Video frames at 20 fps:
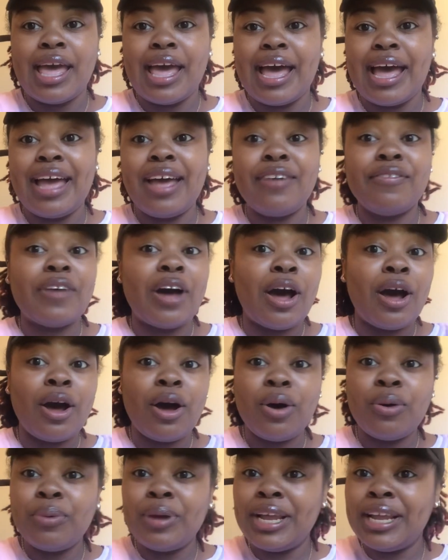I have
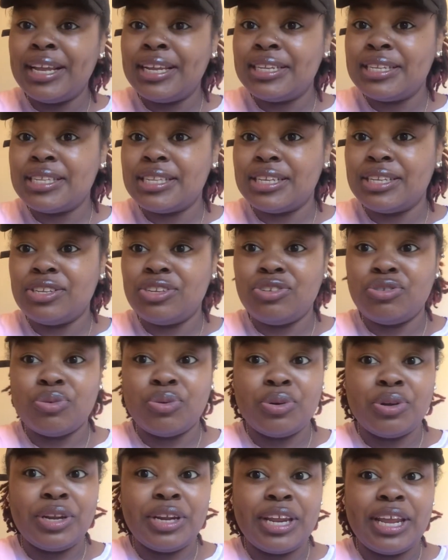always
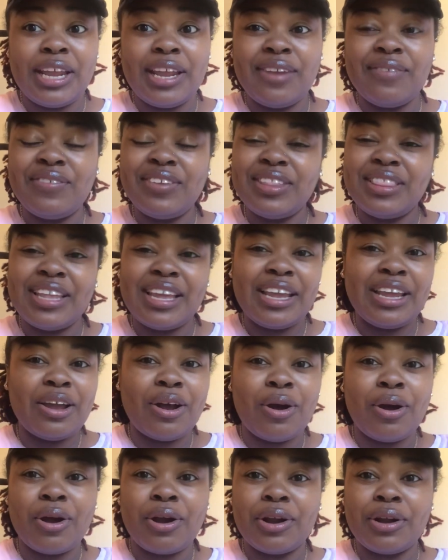enjoyed everything
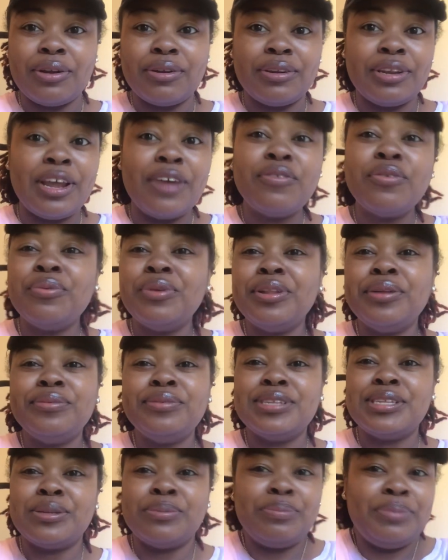art. Never really
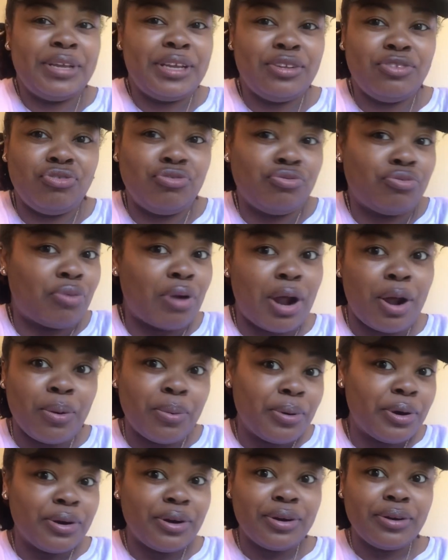was a big
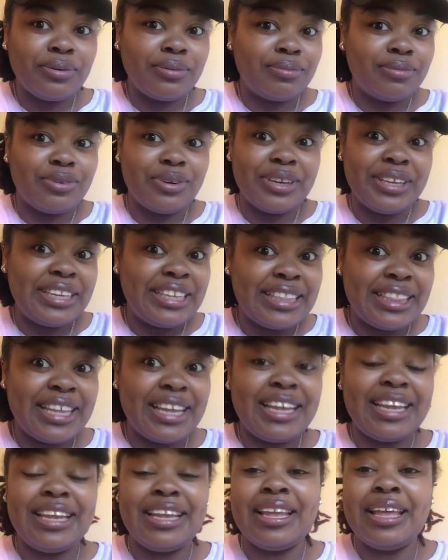drawer or
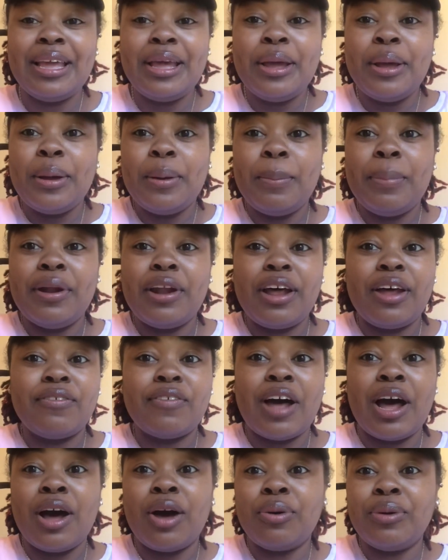anything, but I've
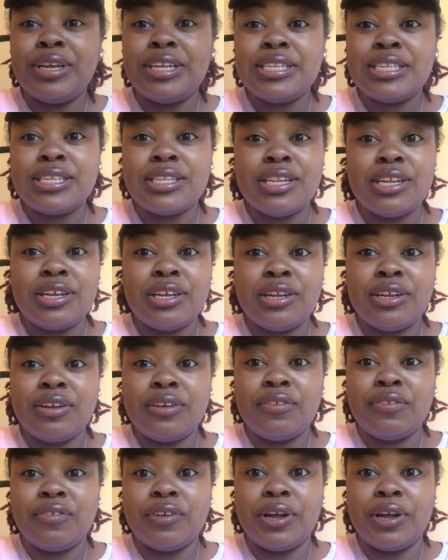always loved